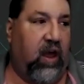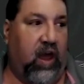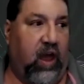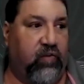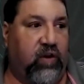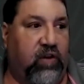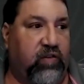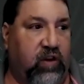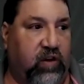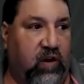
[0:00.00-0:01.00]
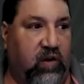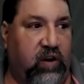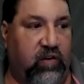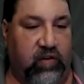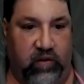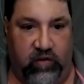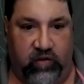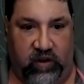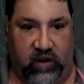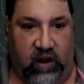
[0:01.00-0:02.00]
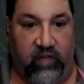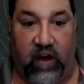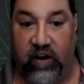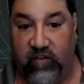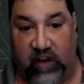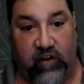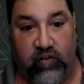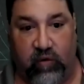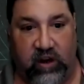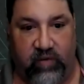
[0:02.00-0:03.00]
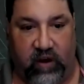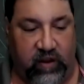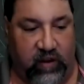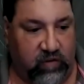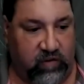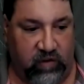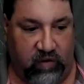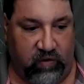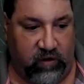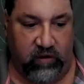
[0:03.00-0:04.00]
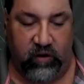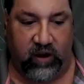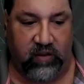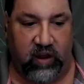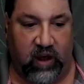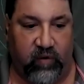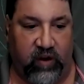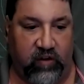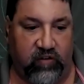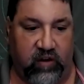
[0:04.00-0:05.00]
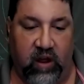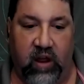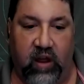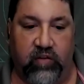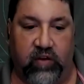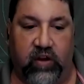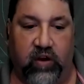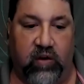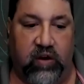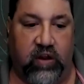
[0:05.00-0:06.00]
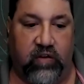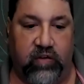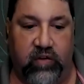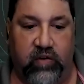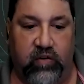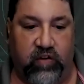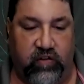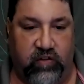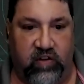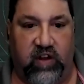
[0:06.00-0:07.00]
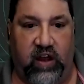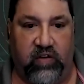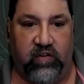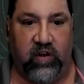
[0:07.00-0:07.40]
every security solution, and I'm not exaggerating by this, when you look at the operation, security solutions to date